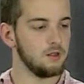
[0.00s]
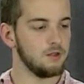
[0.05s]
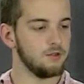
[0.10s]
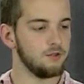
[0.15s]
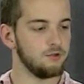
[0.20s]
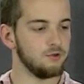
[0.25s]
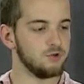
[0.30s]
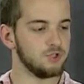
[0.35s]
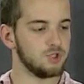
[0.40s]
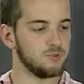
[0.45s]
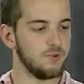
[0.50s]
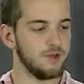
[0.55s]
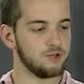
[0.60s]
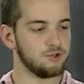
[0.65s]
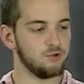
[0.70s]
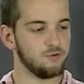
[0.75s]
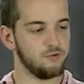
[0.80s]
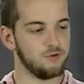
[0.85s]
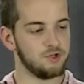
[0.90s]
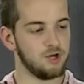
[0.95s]
through a
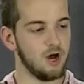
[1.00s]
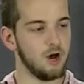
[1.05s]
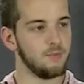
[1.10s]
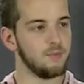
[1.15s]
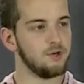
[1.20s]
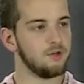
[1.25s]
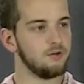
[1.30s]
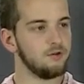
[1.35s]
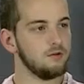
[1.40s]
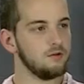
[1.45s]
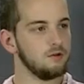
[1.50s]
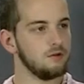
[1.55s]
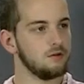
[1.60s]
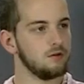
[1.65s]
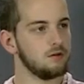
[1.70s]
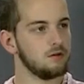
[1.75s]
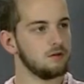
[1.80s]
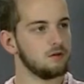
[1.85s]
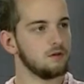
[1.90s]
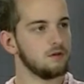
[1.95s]
spectrophotometer
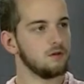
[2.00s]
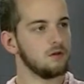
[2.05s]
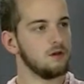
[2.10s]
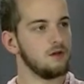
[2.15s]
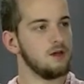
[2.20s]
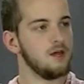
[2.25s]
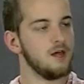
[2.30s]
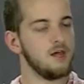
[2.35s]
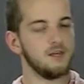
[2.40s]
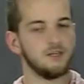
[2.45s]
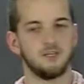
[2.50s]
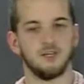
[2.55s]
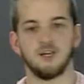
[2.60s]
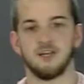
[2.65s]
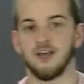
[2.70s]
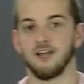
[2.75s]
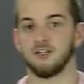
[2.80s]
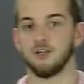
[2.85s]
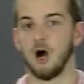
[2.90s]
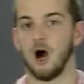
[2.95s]
to
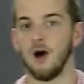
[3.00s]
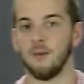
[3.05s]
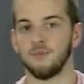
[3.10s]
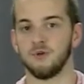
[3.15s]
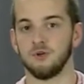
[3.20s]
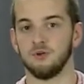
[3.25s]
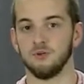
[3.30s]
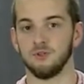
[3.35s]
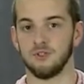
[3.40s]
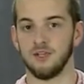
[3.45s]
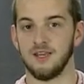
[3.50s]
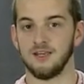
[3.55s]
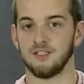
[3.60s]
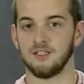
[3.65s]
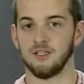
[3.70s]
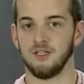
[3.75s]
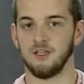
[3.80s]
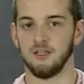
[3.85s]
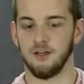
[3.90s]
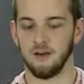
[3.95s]
detect the optical
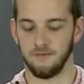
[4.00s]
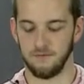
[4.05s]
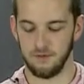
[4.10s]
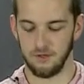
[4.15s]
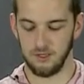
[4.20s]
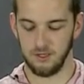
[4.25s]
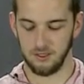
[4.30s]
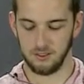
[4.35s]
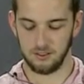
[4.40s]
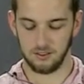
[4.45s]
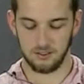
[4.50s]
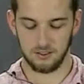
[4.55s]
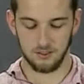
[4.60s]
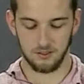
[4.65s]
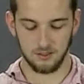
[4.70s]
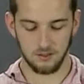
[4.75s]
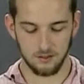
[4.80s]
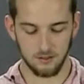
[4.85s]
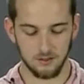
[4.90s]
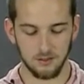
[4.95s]
density of the yeast.
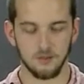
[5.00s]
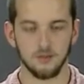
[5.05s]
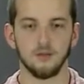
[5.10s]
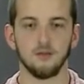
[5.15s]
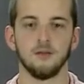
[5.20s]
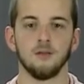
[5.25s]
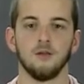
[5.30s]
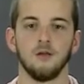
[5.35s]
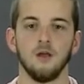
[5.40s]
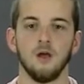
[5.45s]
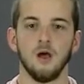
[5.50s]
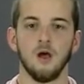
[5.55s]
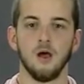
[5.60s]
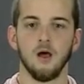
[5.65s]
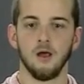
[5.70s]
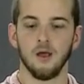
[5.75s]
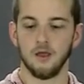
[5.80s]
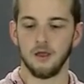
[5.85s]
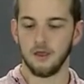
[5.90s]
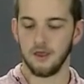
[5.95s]

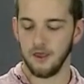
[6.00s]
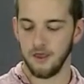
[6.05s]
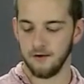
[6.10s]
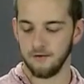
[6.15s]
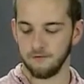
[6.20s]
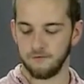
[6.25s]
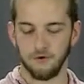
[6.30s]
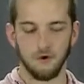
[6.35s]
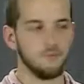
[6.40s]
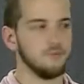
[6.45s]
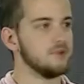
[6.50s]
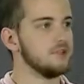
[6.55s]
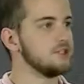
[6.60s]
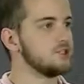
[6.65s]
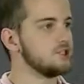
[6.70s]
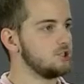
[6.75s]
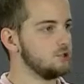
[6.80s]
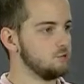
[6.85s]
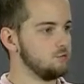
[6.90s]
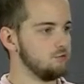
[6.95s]
And from these
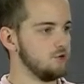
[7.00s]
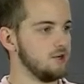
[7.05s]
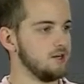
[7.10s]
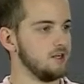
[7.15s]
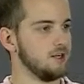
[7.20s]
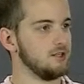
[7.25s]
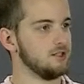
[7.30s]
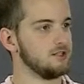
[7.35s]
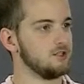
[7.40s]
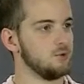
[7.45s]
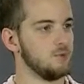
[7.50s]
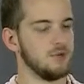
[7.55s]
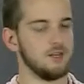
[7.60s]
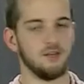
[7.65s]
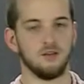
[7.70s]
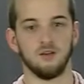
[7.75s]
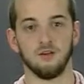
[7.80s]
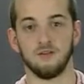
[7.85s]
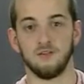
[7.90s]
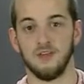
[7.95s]
two readings, we
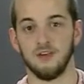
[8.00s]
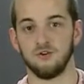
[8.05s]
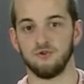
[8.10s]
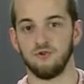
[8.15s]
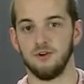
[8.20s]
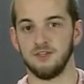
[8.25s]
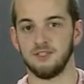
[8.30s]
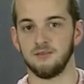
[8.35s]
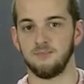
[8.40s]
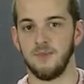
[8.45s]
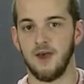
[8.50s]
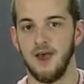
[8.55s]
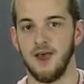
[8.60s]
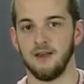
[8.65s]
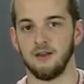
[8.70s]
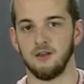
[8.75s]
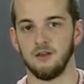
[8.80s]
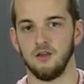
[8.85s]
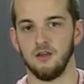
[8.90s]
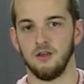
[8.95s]
can then trace back
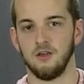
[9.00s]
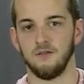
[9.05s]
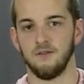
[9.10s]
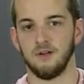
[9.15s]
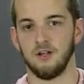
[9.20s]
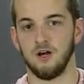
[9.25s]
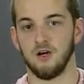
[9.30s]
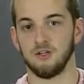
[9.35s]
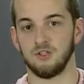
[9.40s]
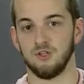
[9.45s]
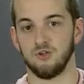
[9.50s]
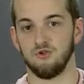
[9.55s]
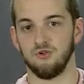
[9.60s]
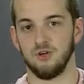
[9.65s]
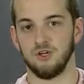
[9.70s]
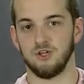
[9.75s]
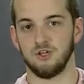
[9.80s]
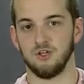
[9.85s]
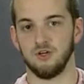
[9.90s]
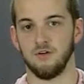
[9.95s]
the
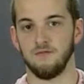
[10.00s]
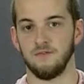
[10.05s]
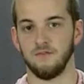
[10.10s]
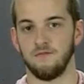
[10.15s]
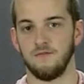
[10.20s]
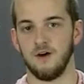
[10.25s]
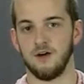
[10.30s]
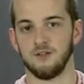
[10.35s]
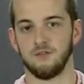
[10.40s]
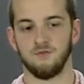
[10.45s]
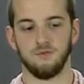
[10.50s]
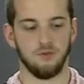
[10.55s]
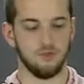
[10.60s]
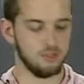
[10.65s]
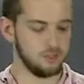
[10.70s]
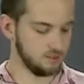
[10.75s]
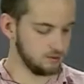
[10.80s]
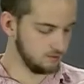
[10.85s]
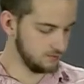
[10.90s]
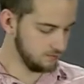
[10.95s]
concentration of the
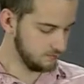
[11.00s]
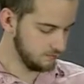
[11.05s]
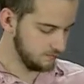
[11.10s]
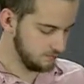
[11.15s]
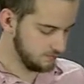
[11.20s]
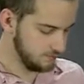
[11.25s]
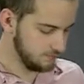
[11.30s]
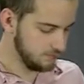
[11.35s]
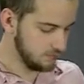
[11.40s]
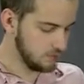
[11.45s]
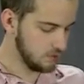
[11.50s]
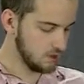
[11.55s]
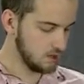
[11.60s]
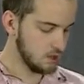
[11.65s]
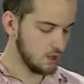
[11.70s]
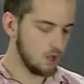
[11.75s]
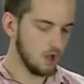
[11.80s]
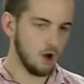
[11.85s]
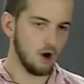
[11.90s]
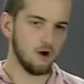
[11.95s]
phosphorus.
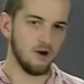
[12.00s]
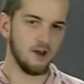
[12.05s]
Our